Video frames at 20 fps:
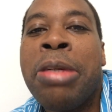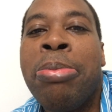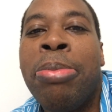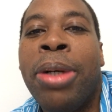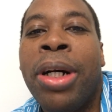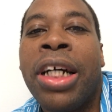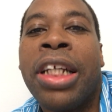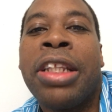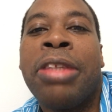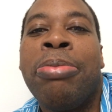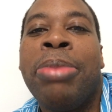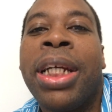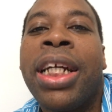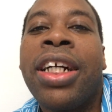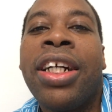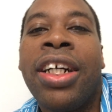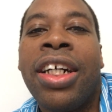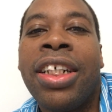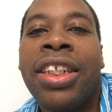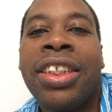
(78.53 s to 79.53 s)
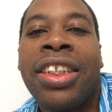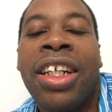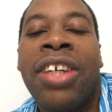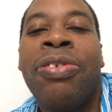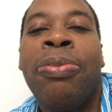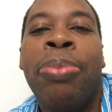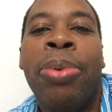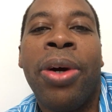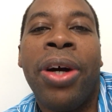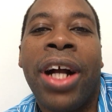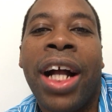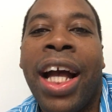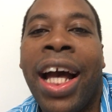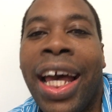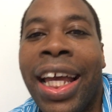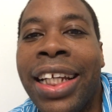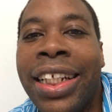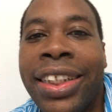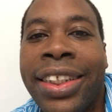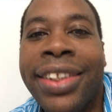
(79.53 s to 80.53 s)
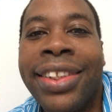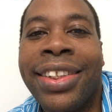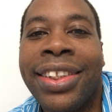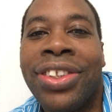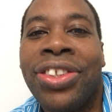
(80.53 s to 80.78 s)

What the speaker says: but because of bronchitis,